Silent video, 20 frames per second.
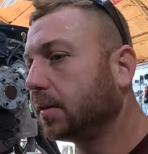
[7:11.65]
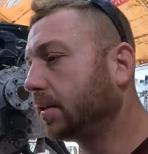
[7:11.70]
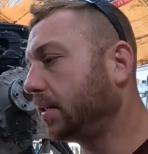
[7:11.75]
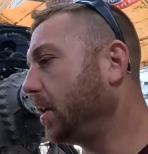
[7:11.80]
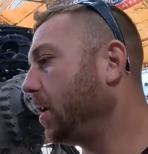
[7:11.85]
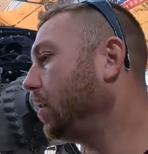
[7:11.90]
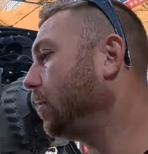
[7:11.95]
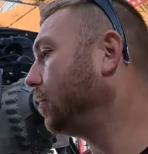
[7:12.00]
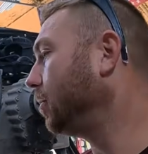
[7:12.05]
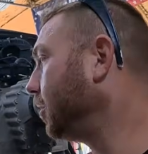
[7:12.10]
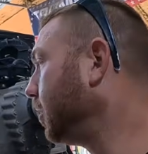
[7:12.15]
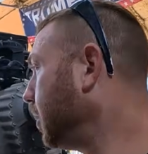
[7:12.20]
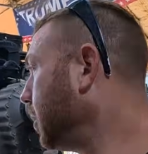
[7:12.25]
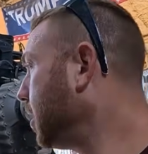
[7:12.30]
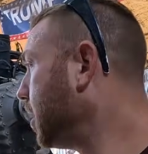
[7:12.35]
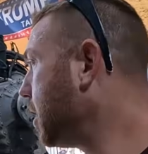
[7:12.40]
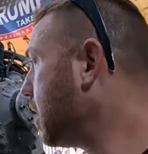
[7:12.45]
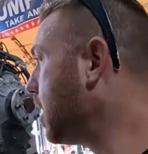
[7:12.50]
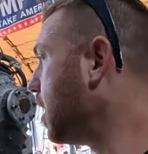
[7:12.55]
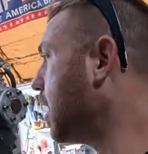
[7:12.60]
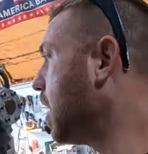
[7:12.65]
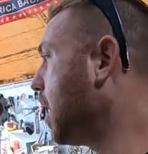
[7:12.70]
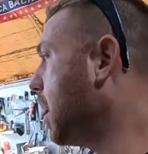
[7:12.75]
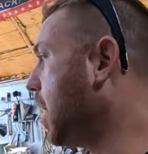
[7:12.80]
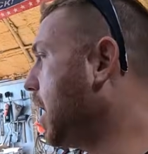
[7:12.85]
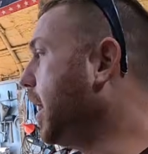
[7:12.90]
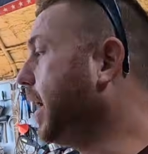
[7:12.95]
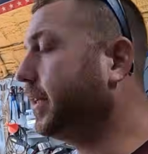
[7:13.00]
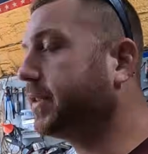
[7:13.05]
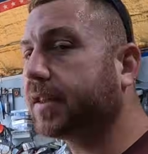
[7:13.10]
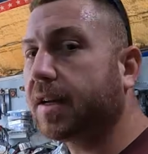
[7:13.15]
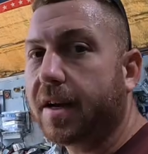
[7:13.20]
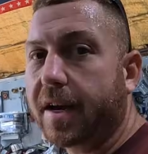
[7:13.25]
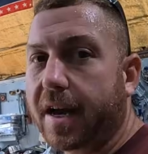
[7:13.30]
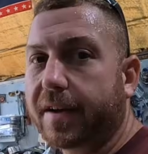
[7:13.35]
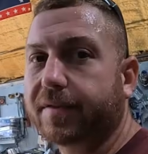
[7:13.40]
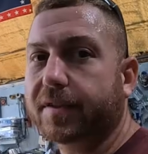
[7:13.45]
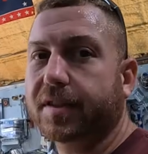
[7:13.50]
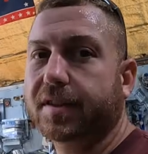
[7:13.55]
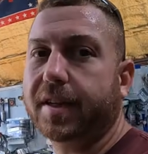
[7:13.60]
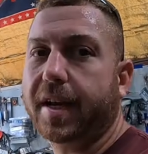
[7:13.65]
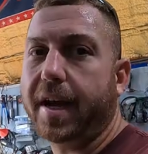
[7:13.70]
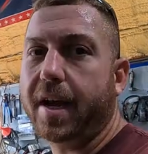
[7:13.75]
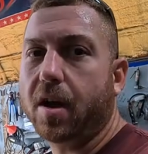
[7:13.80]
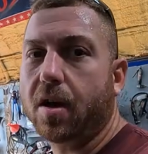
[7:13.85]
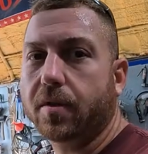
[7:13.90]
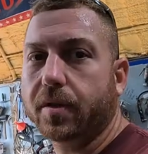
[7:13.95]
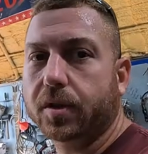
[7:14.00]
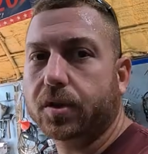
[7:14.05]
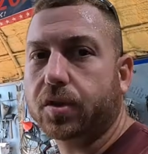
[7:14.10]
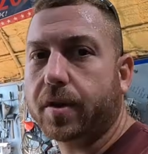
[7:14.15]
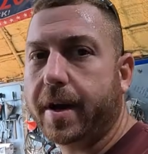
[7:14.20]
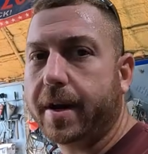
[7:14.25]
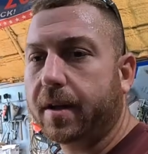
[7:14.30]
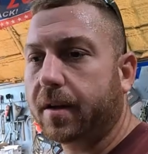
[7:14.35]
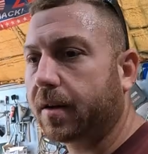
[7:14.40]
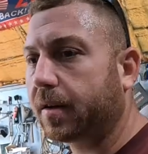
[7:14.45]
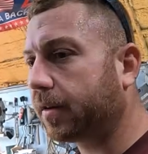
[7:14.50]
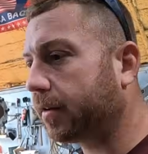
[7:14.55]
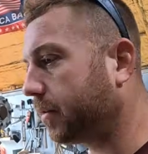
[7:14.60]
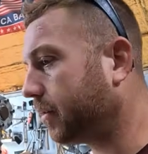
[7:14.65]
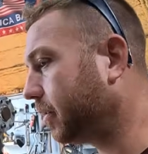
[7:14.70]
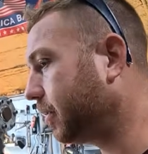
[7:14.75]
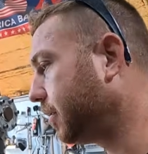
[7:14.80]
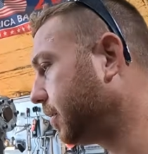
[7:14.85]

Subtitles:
so it's gonna have to stay on the trailer,